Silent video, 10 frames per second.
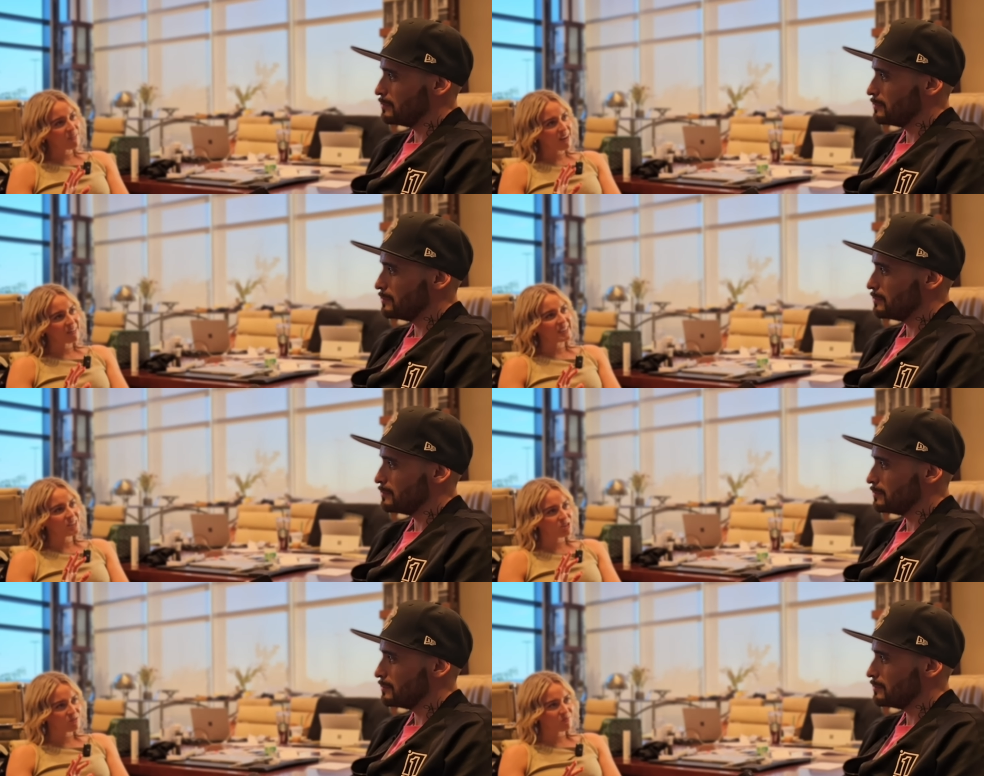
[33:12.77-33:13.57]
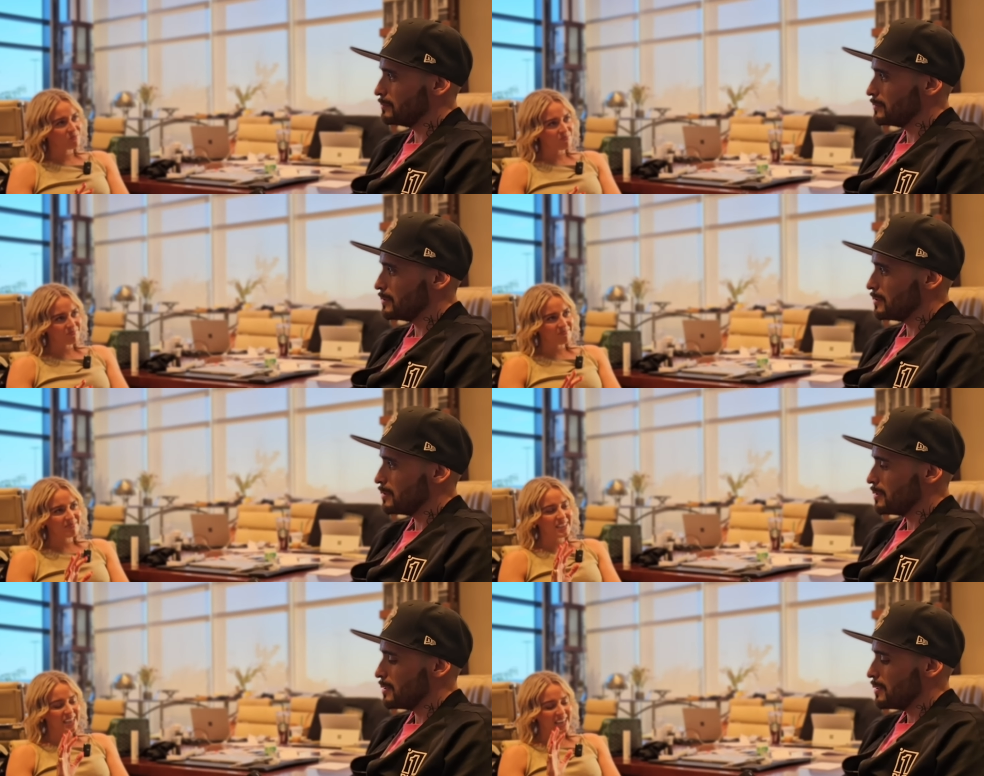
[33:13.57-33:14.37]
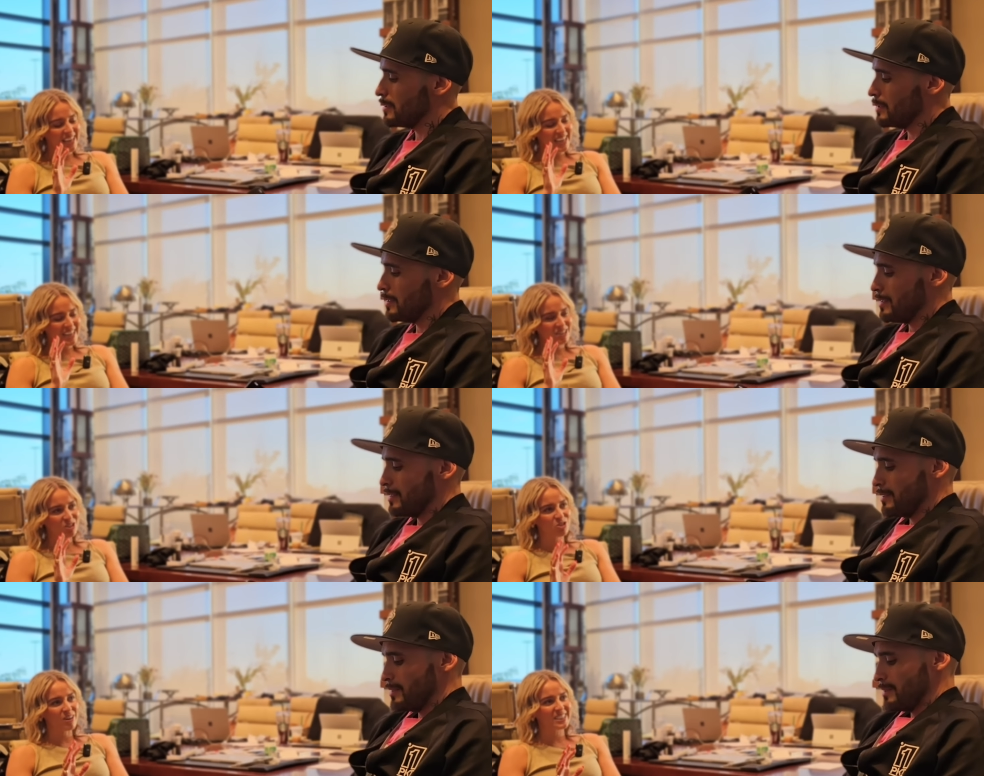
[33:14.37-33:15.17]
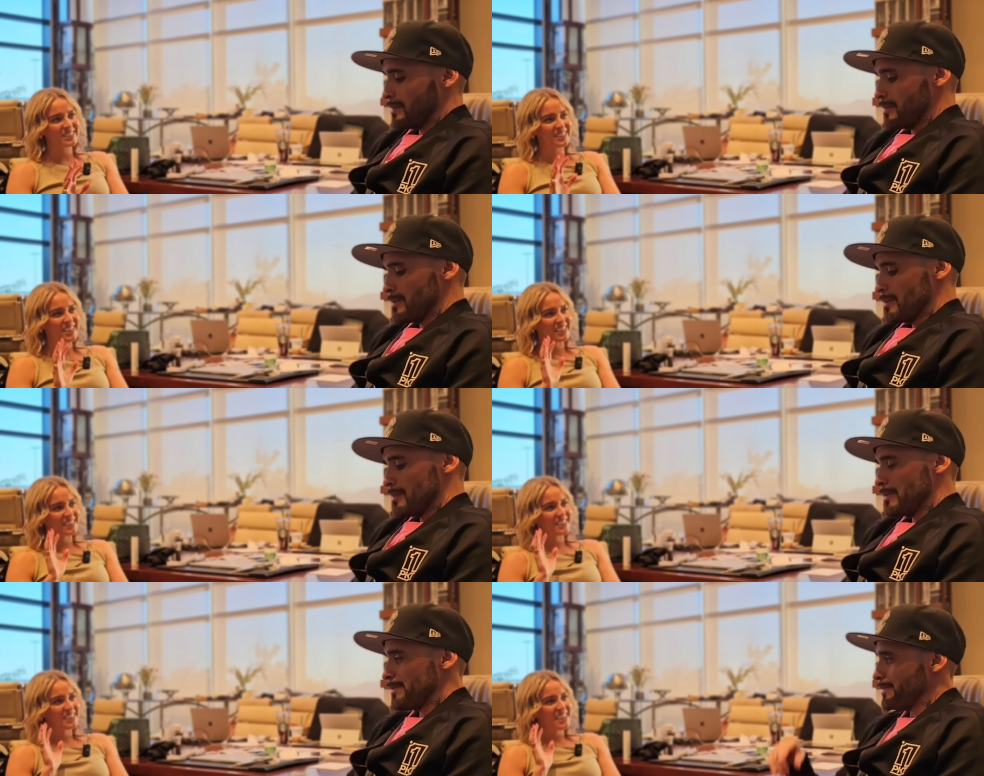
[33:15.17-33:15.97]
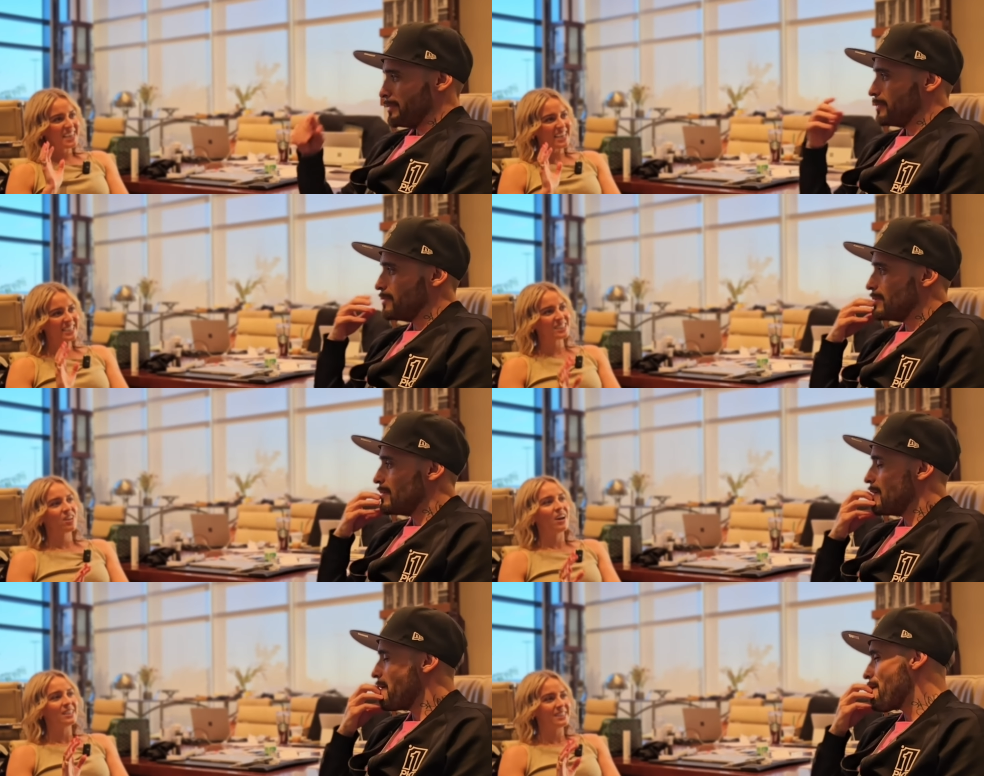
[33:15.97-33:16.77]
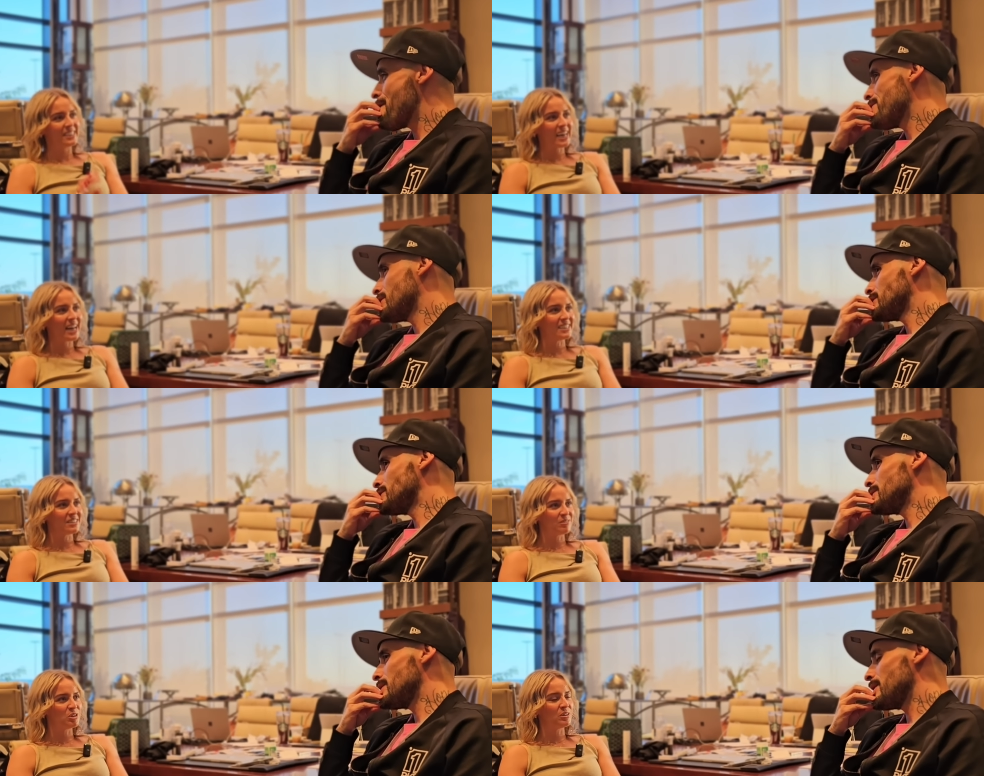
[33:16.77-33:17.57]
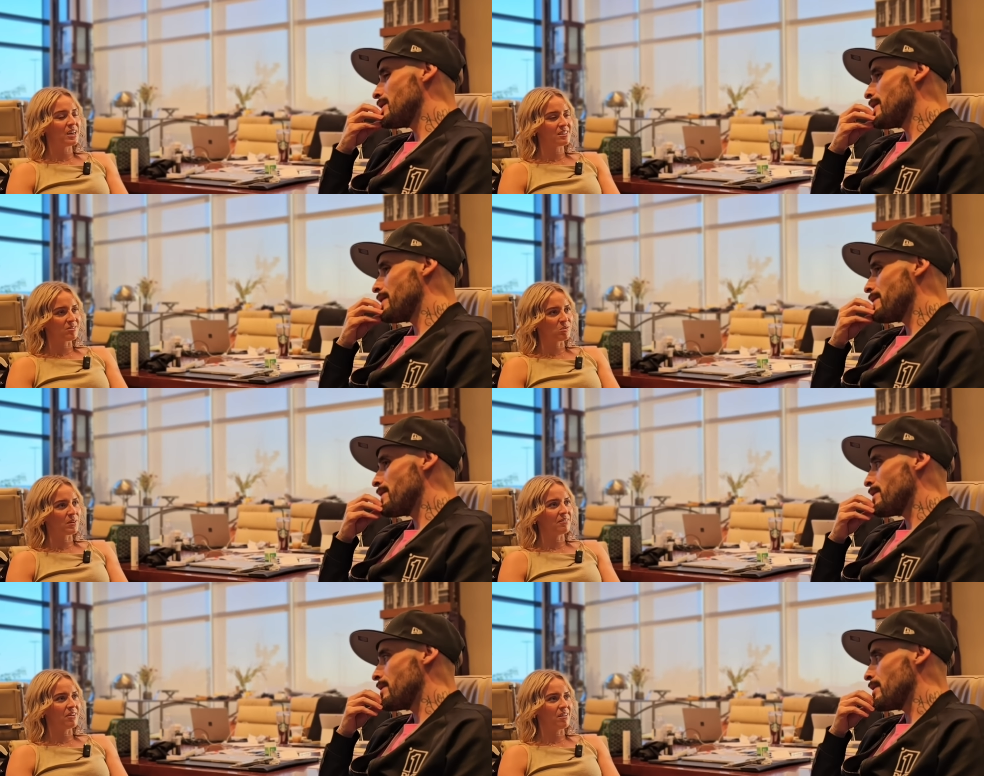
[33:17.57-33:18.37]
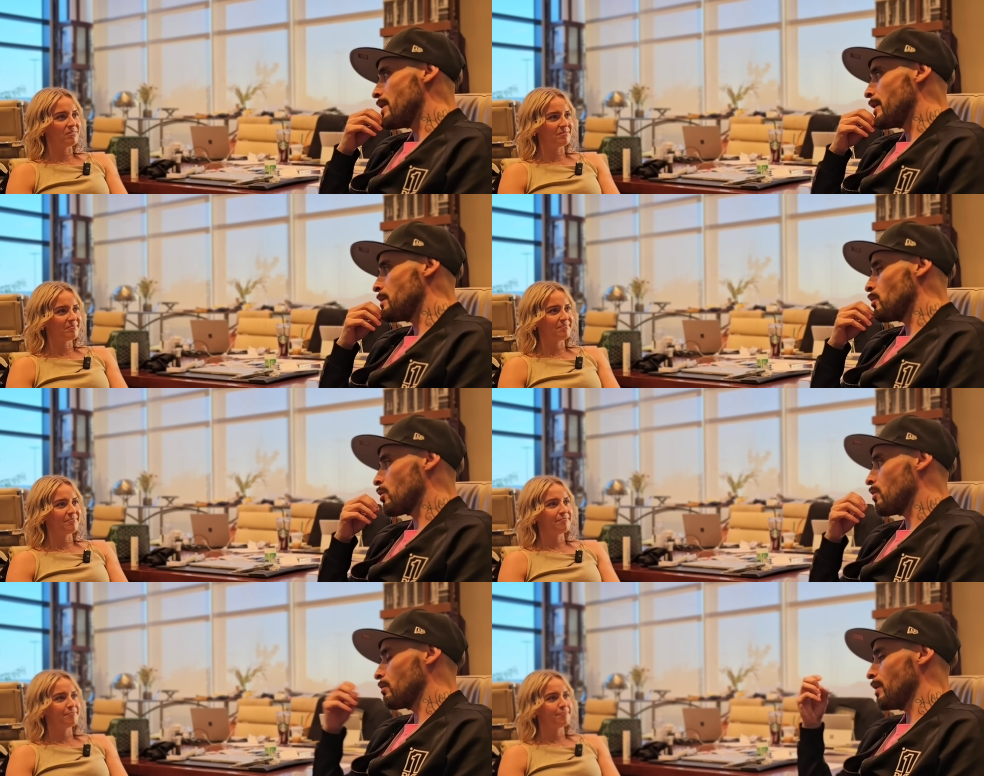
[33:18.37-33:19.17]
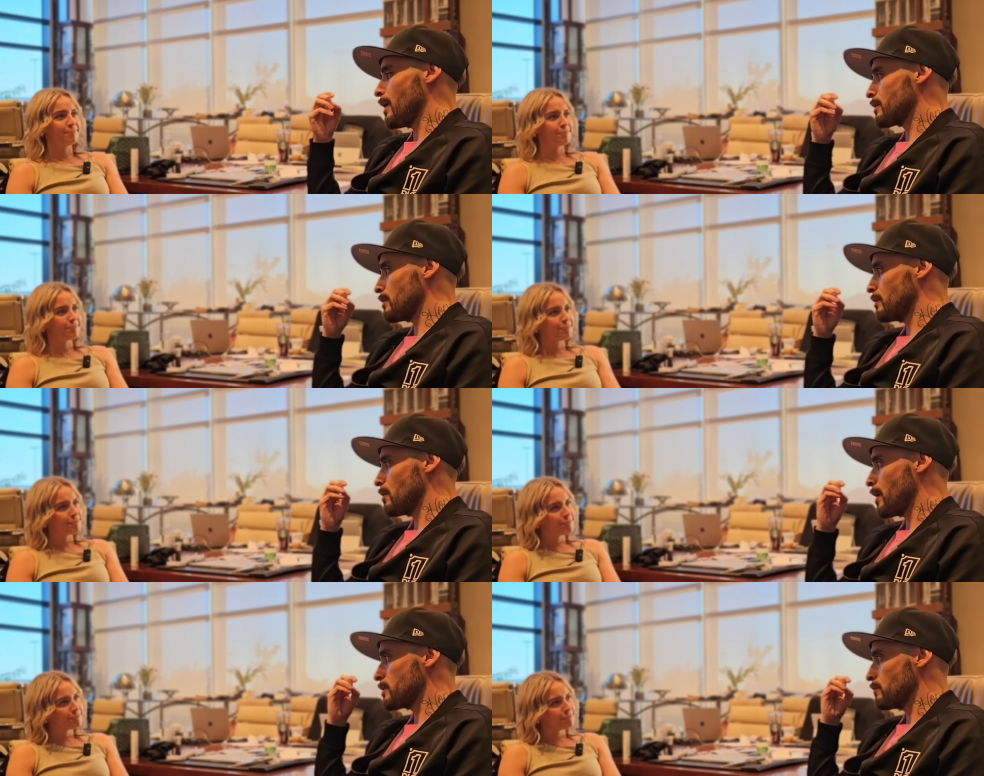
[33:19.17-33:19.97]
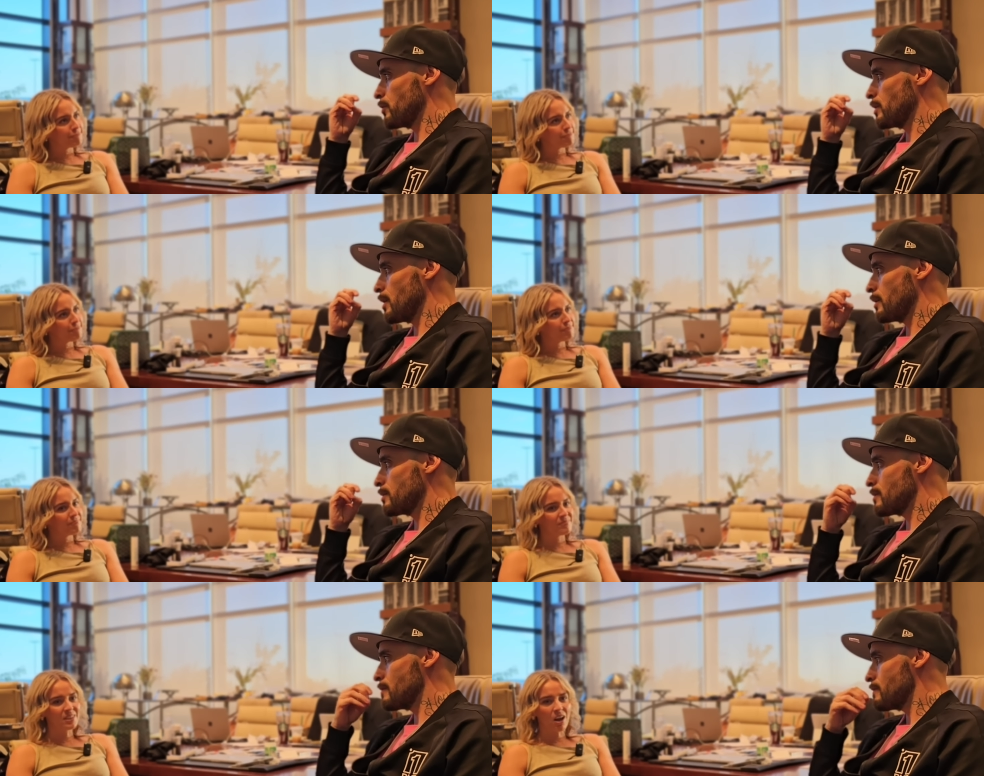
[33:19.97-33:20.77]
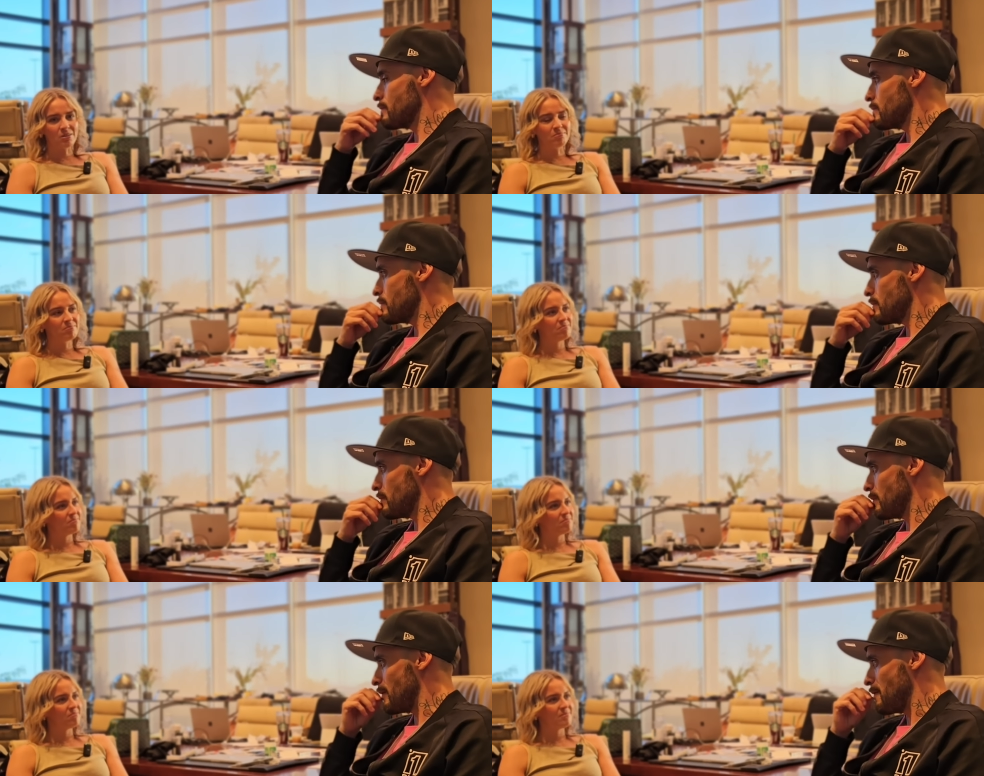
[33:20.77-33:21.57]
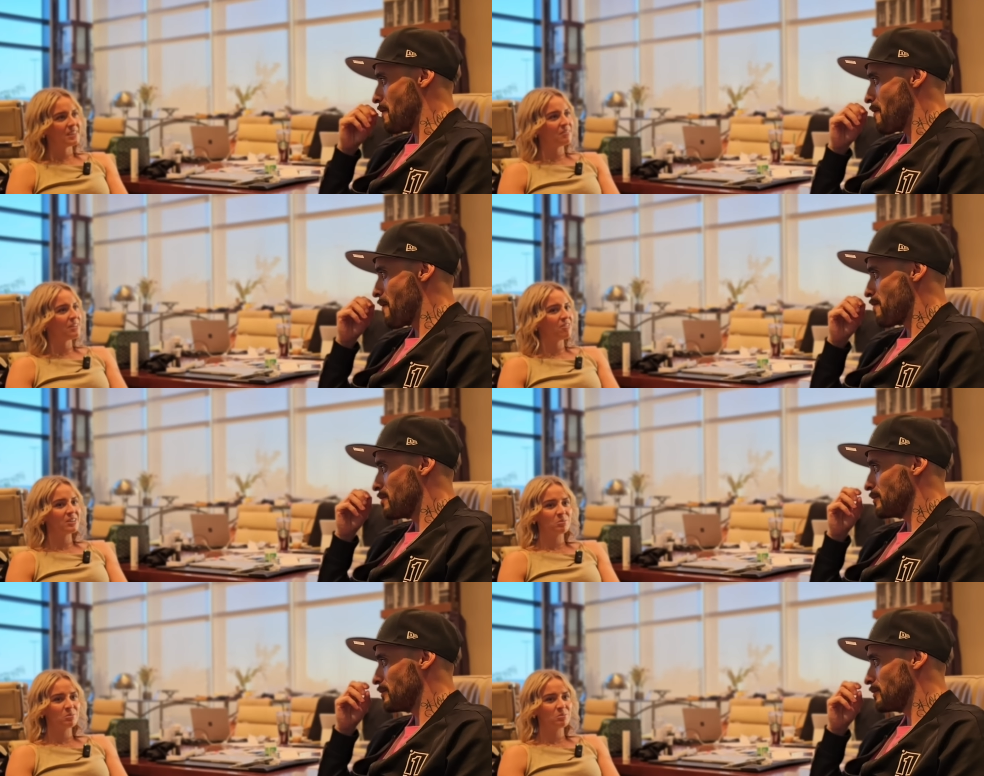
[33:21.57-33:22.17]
Speaker 1: very interesting, exciting calendar for 2025.
Speaker 2: Any more roadblocks on the horizon for you guys? No. No.
Speaker 1: And if there is,